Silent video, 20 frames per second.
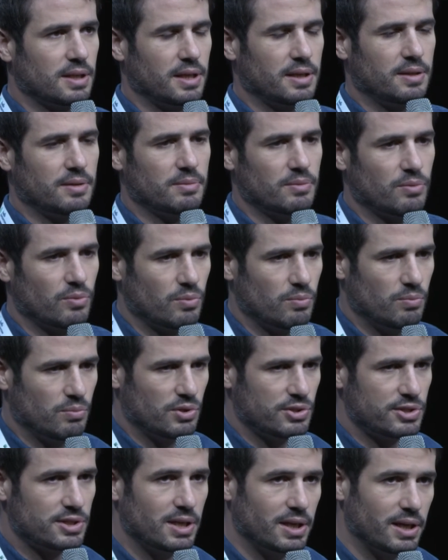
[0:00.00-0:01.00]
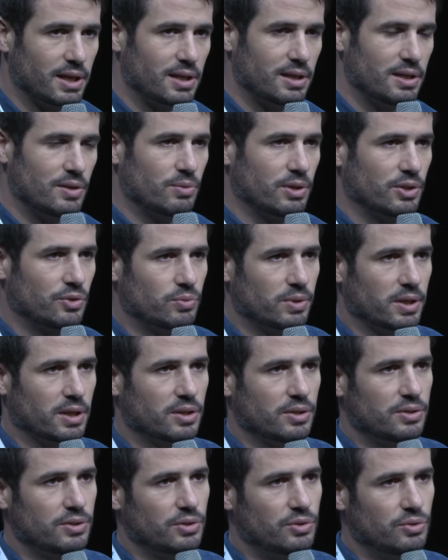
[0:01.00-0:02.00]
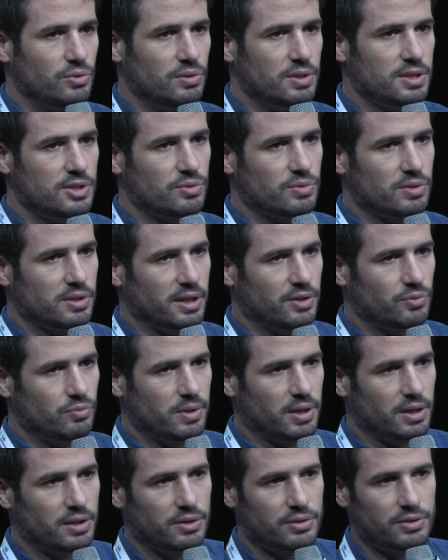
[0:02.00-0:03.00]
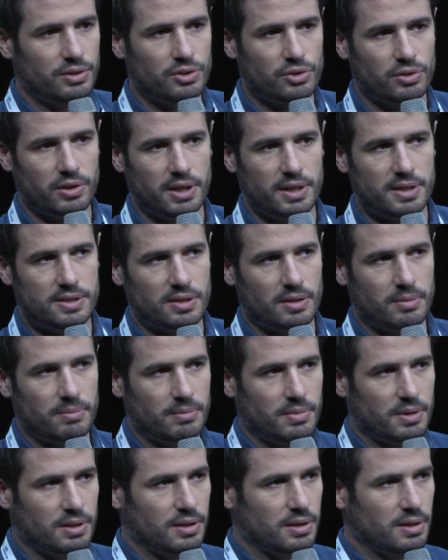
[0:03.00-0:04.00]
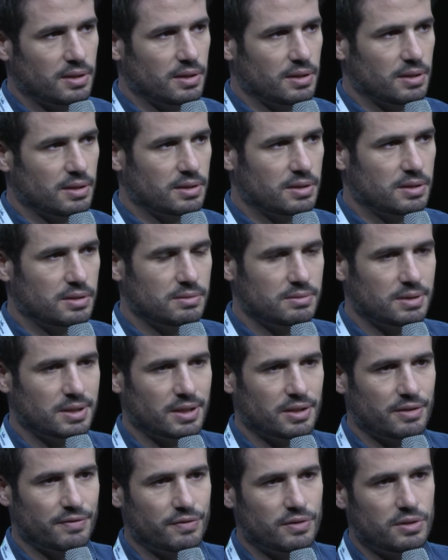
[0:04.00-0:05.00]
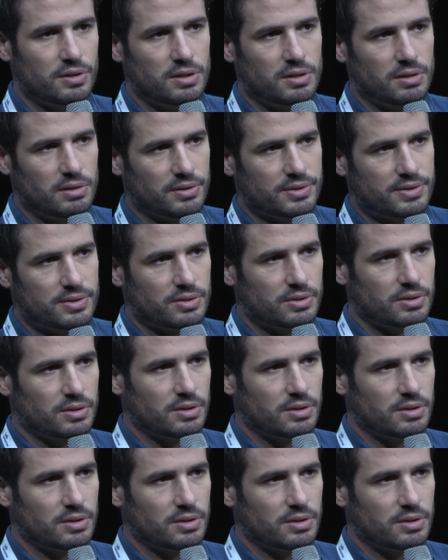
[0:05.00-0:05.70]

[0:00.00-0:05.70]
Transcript: And most likely what we are going to do is that we are going to create some kind of cohorts